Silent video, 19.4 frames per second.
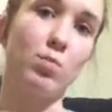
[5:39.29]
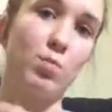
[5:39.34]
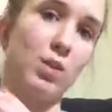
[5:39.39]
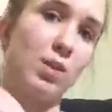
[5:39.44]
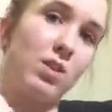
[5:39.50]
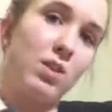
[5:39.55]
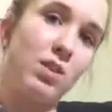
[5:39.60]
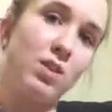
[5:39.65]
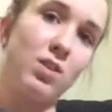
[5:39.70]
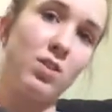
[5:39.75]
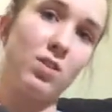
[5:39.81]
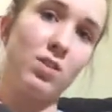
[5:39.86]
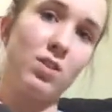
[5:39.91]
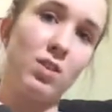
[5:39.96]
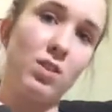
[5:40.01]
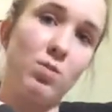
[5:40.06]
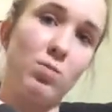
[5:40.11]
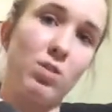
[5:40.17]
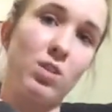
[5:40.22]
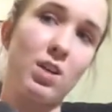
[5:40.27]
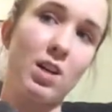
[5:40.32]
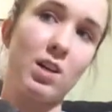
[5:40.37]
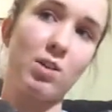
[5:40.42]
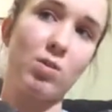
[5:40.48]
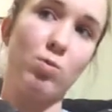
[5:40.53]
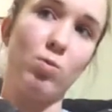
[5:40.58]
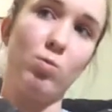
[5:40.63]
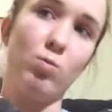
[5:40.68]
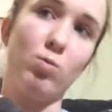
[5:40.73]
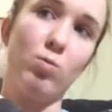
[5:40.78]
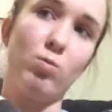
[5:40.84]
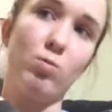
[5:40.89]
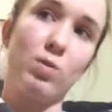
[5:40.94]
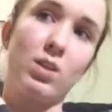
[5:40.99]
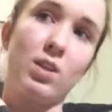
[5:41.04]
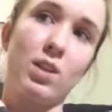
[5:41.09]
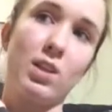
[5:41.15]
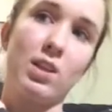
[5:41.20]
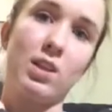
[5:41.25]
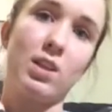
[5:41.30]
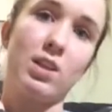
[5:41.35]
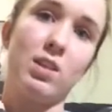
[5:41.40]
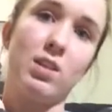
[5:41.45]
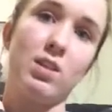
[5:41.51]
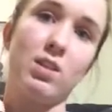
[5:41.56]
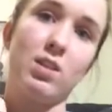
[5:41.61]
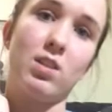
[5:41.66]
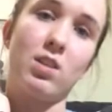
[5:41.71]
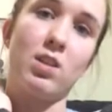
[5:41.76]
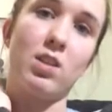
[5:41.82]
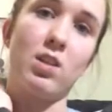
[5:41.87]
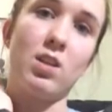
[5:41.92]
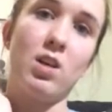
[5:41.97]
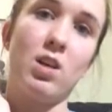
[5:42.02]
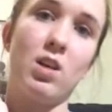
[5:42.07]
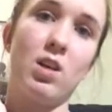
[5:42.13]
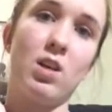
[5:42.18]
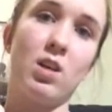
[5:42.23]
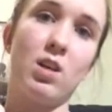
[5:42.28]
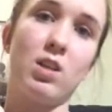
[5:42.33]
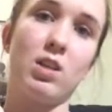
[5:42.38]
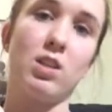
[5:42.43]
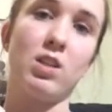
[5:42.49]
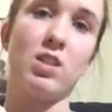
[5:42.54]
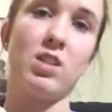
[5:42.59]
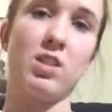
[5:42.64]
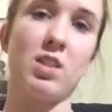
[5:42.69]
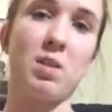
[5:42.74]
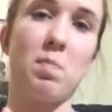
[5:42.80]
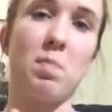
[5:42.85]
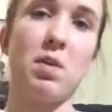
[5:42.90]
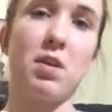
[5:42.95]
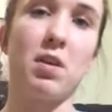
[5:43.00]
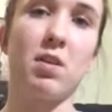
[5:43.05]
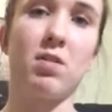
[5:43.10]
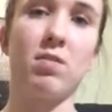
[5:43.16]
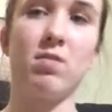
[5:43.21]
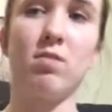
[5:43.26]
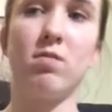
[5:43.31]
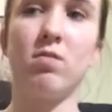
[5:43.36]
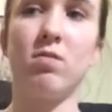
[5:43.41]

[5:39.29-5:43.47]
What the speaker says: but still he was kind of cool with like his sleeping,